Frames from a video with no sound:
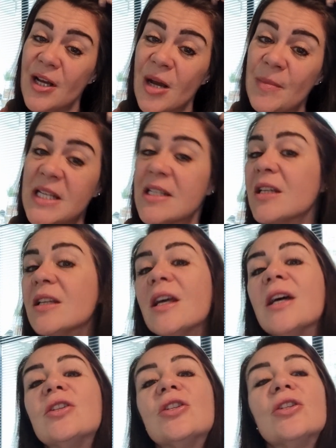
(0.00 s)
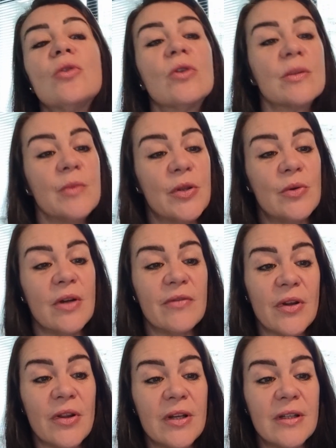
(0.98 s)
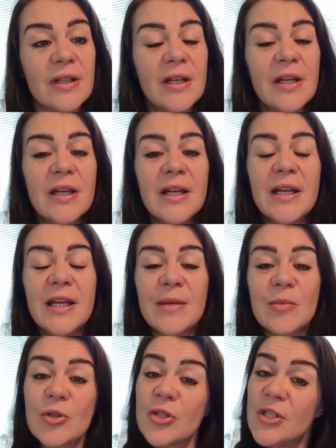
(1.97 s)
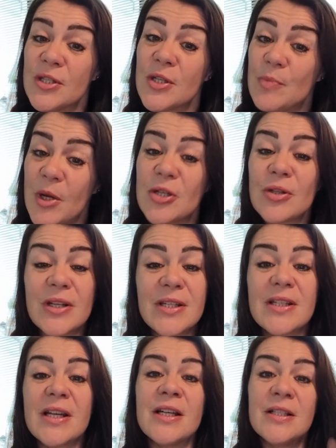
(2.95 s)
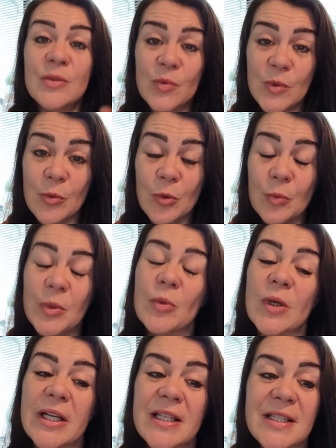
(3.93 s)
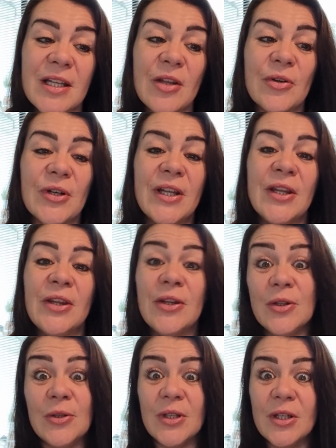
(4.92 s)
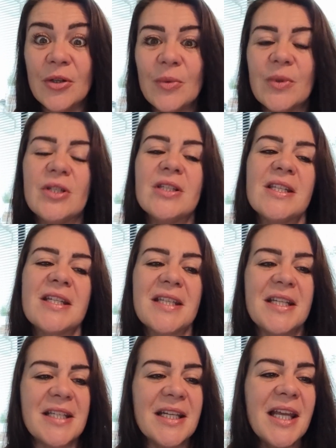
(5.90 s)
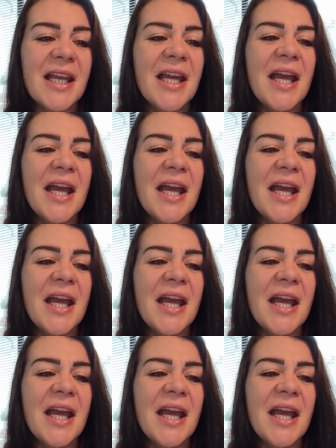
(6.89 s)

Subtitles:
amazing, and she talked me through everything, because she's a specialist, and we will be working together in the new year, which is exciting.